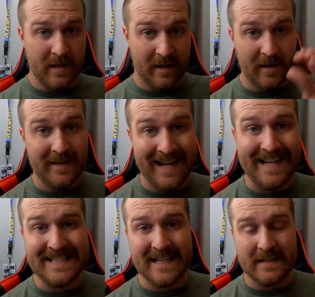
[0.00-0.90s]
in the
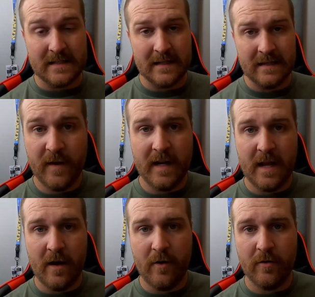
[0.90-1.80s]
closet
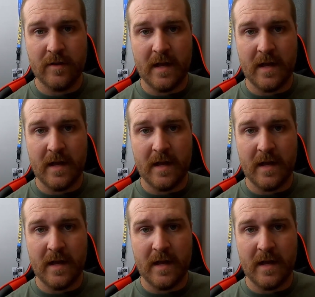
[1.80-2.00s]
video,